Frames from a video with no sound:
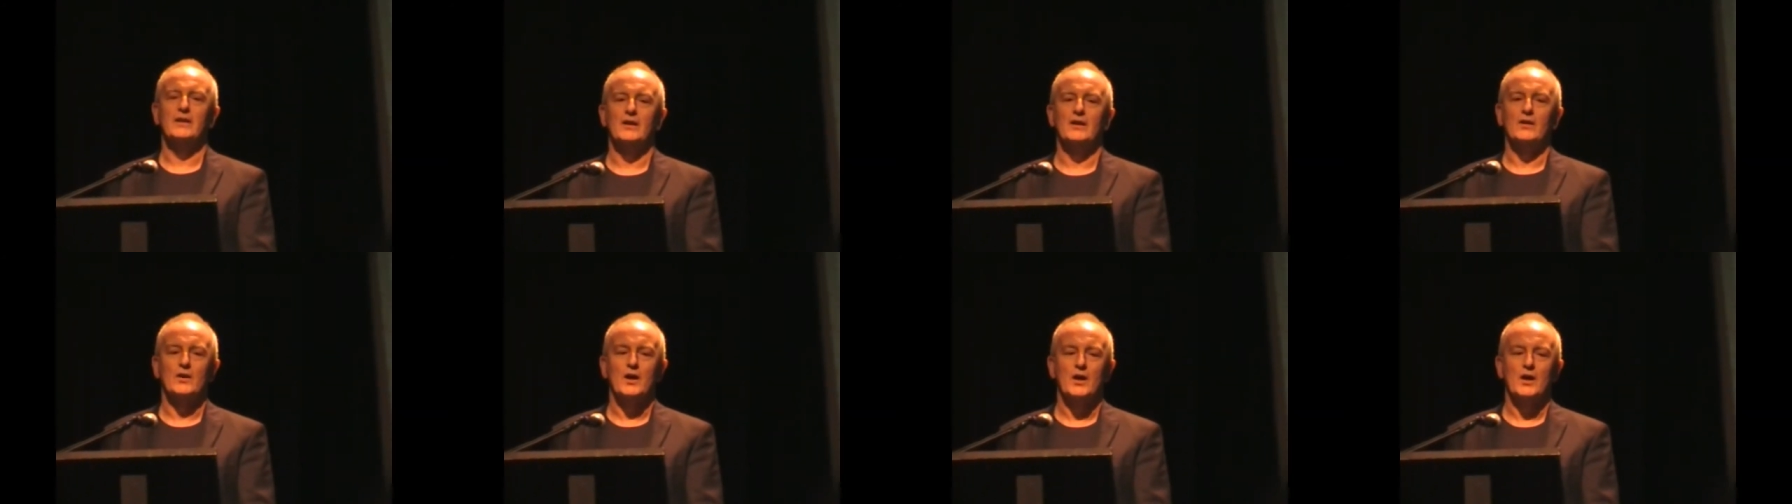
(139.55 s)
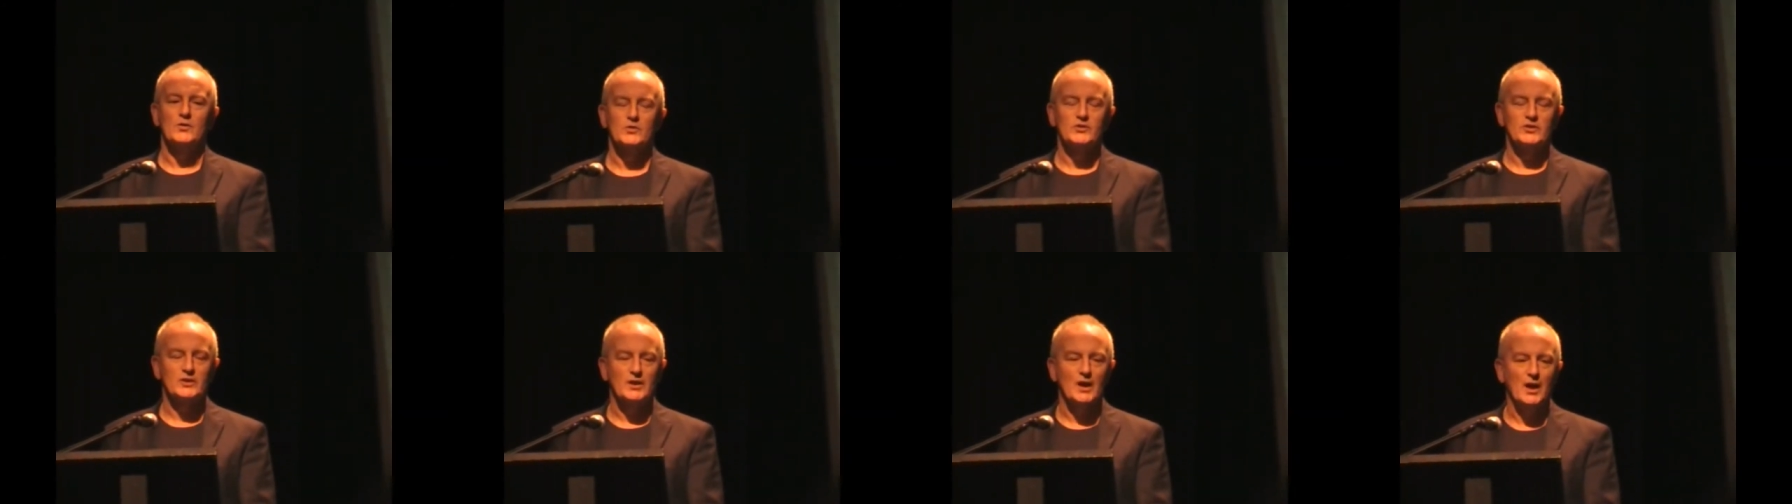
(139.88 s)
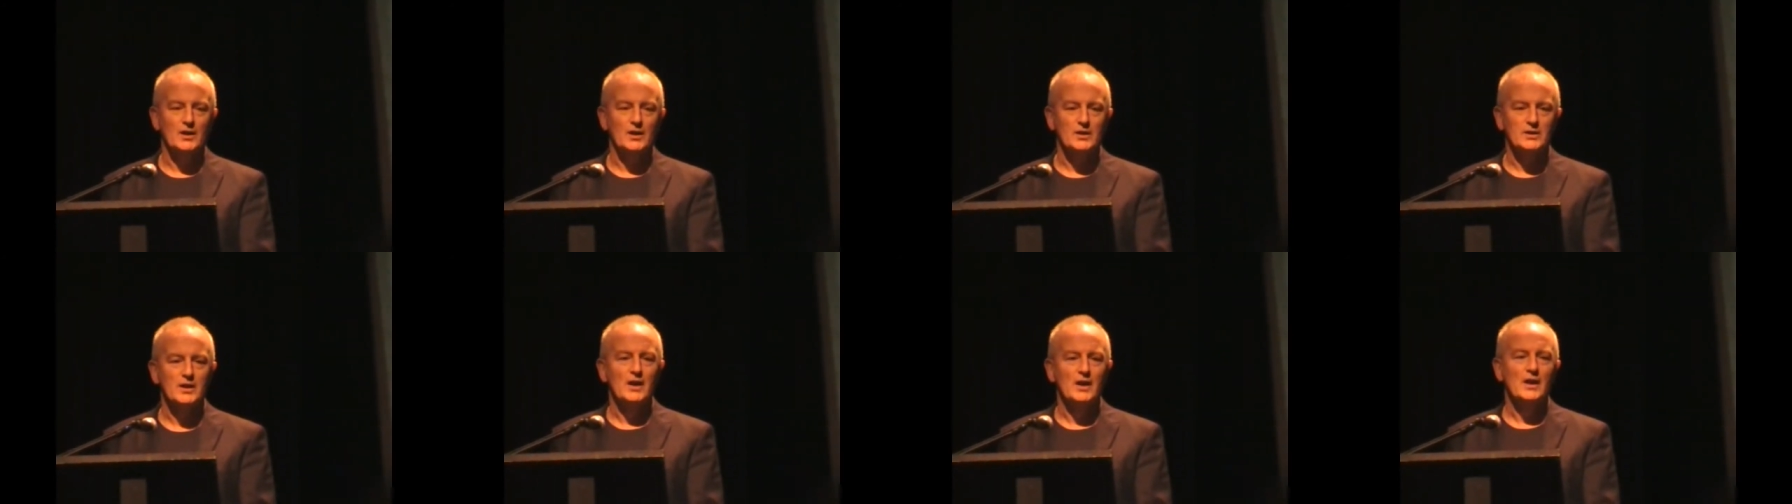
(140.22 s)
our house
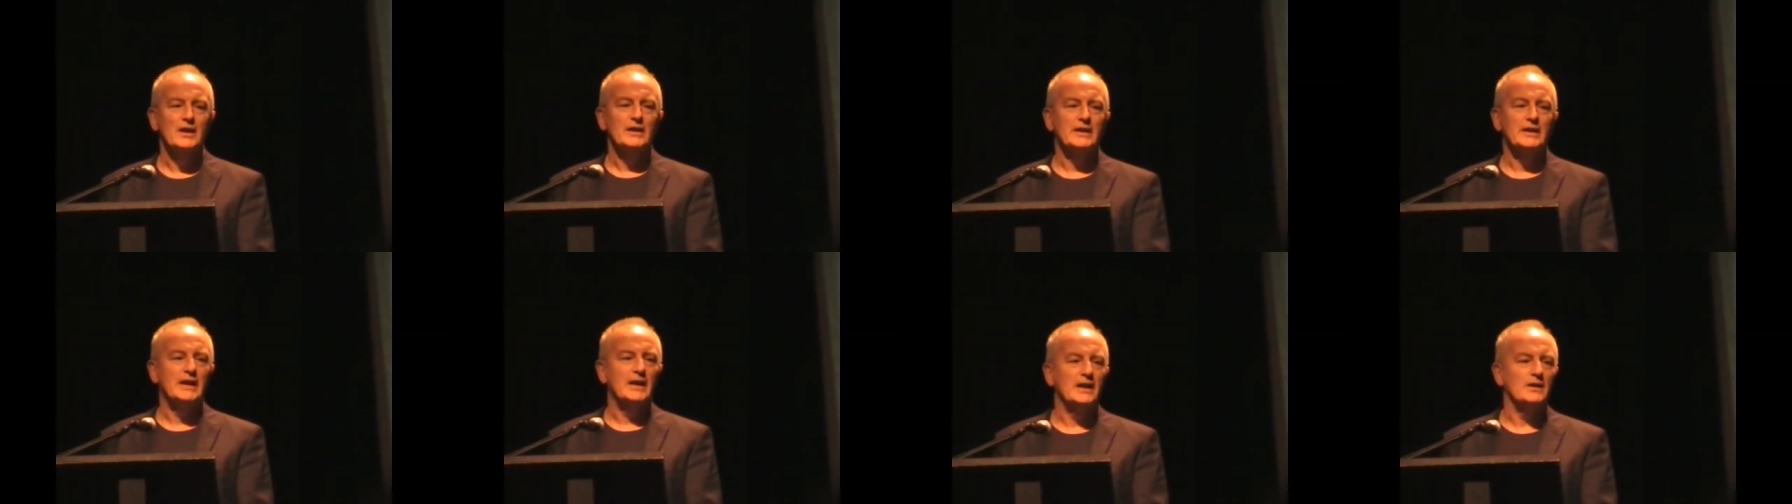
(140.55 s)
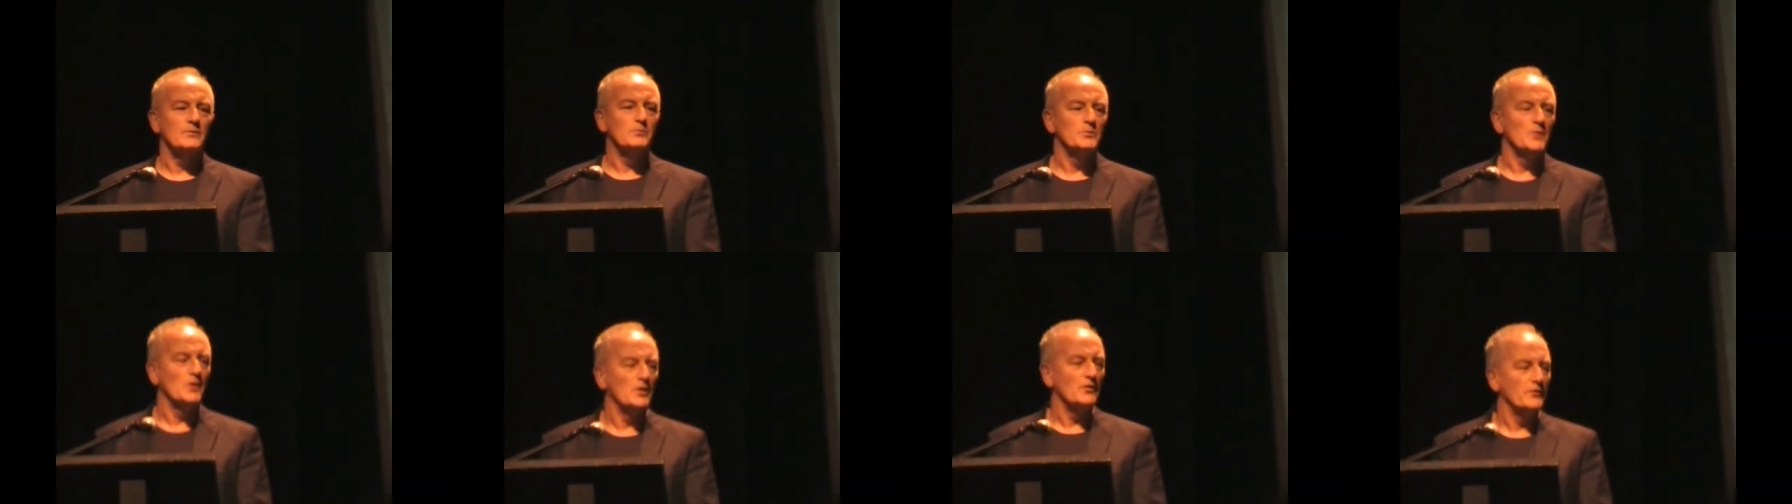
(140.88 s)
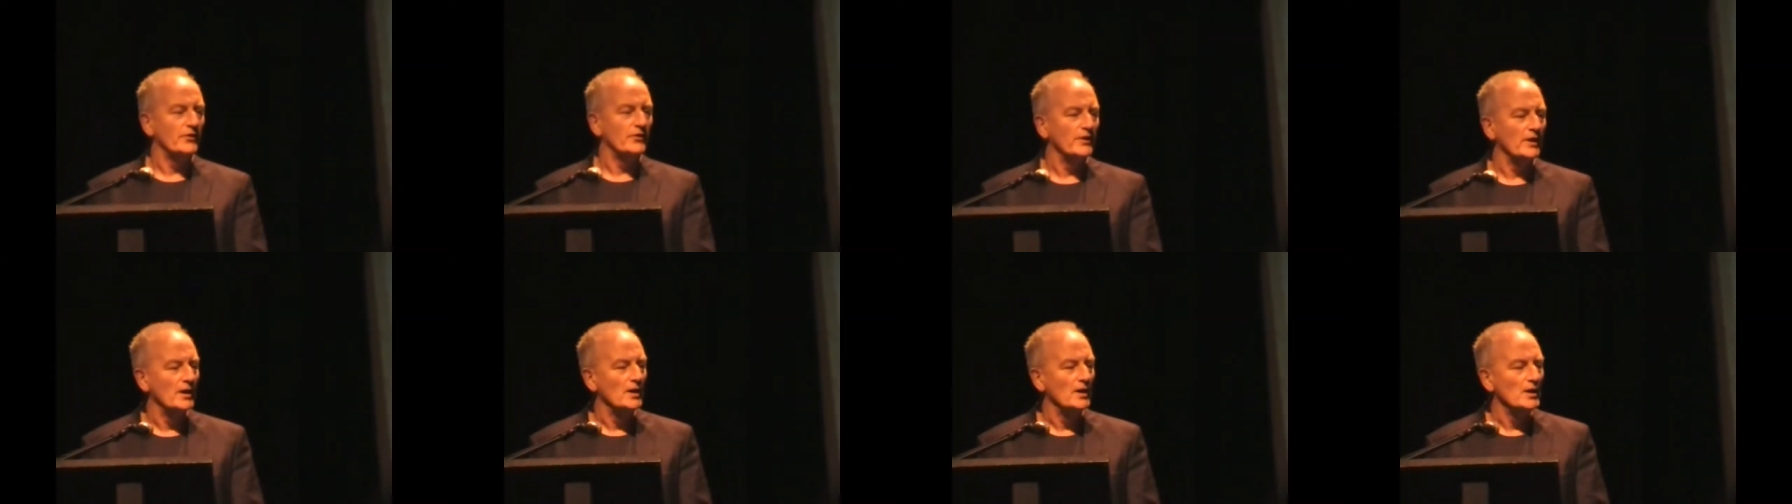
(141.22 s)
called Kate
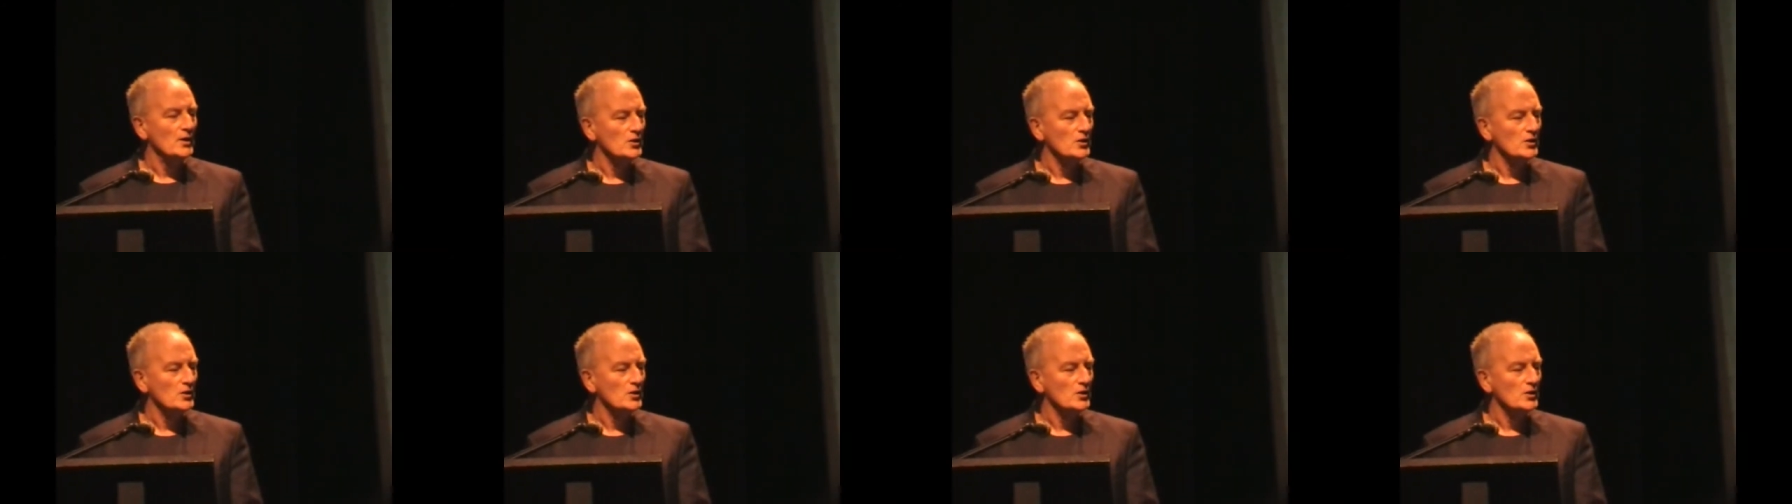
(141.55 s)
Murphy.